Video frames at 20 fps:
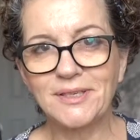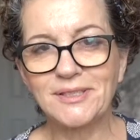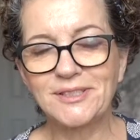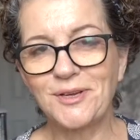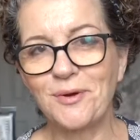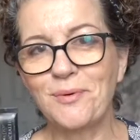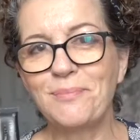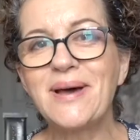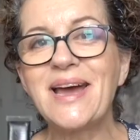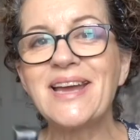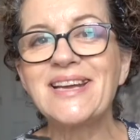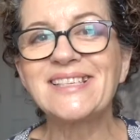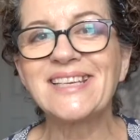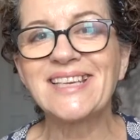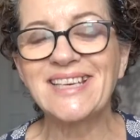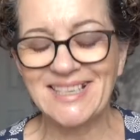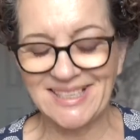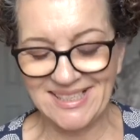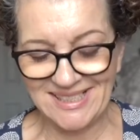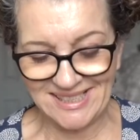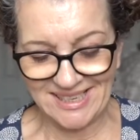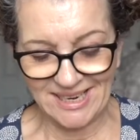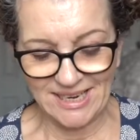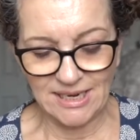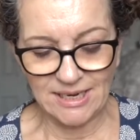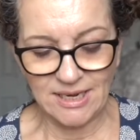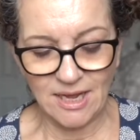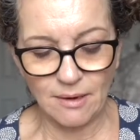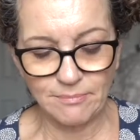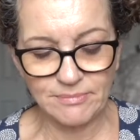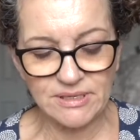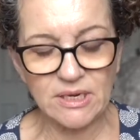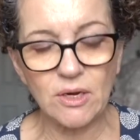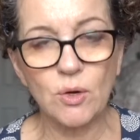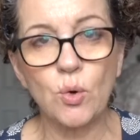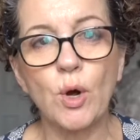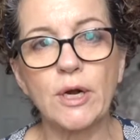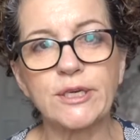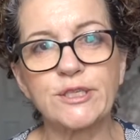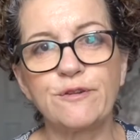So Amazing Concealer comes in
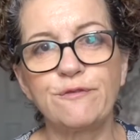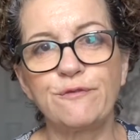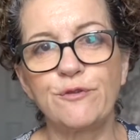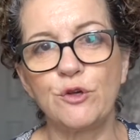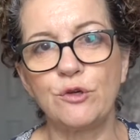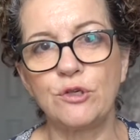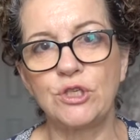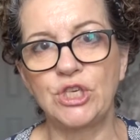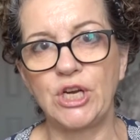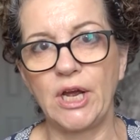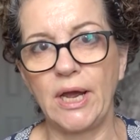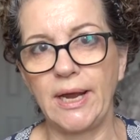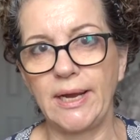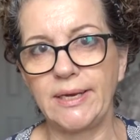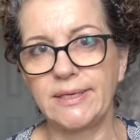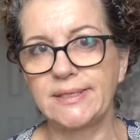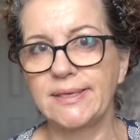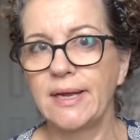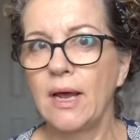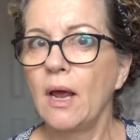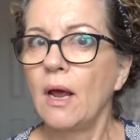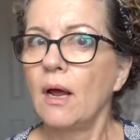quite a few shades.